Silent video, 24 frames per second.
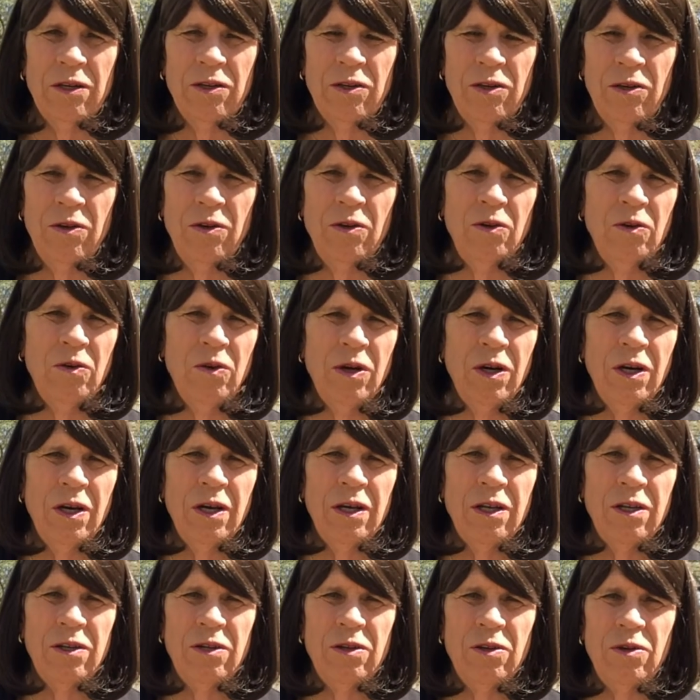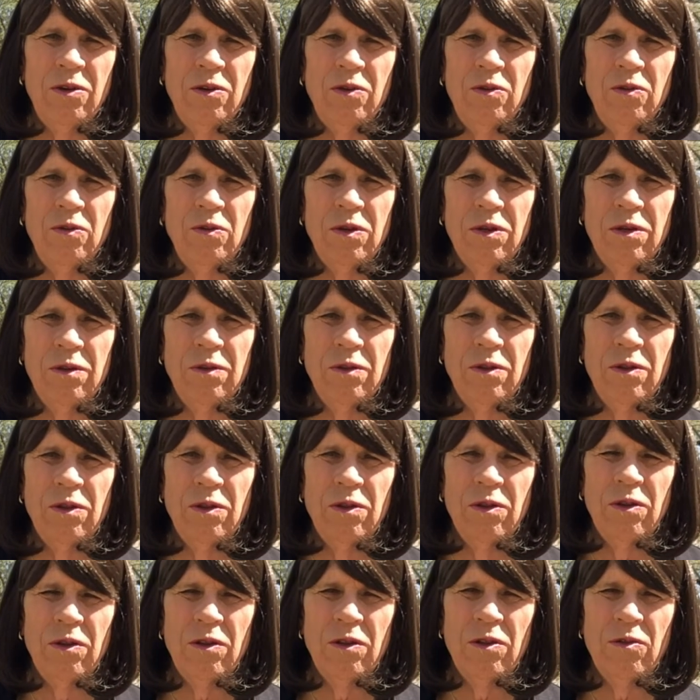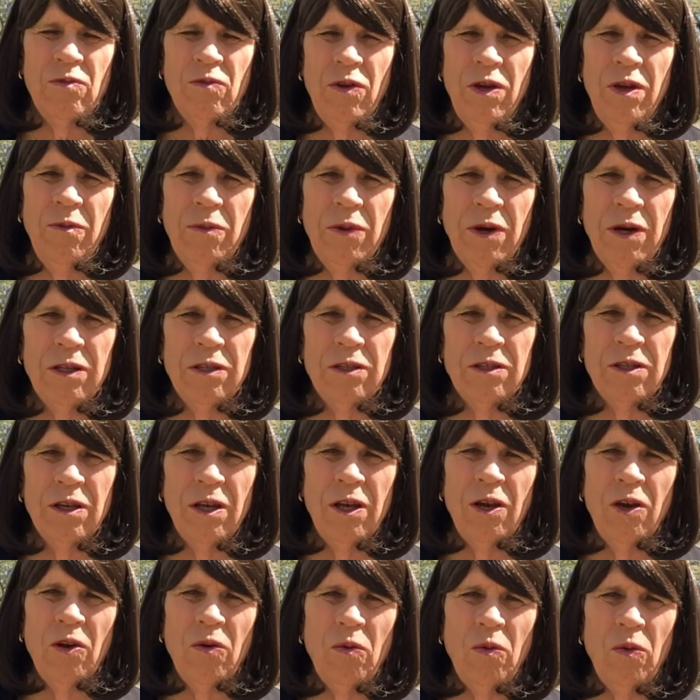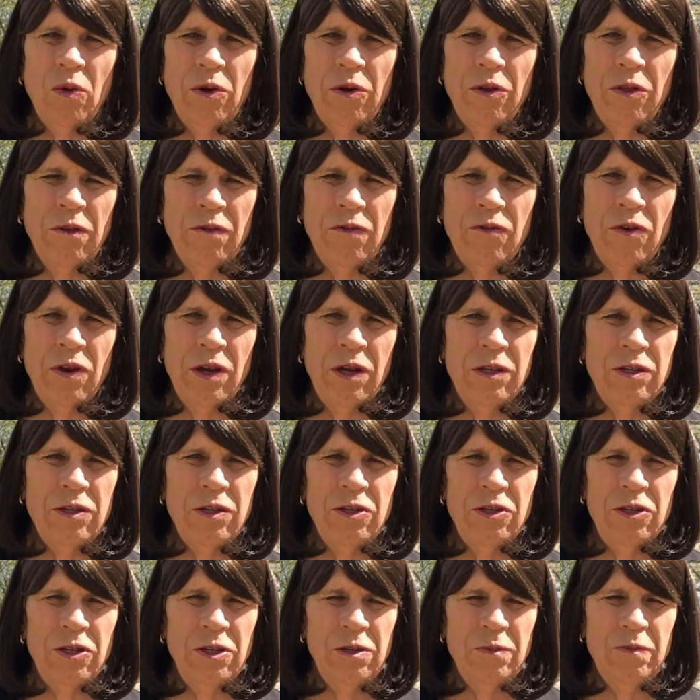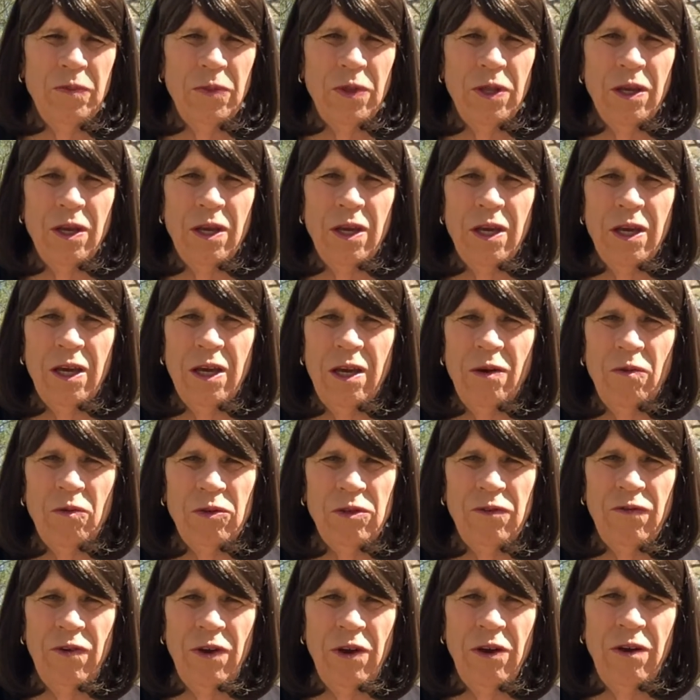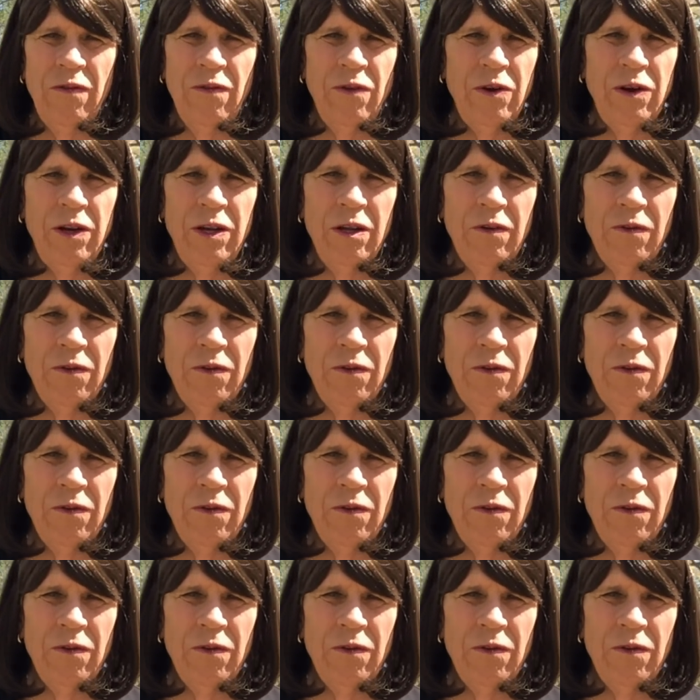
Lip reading: 2 to 3 months worth of transition. It was very, very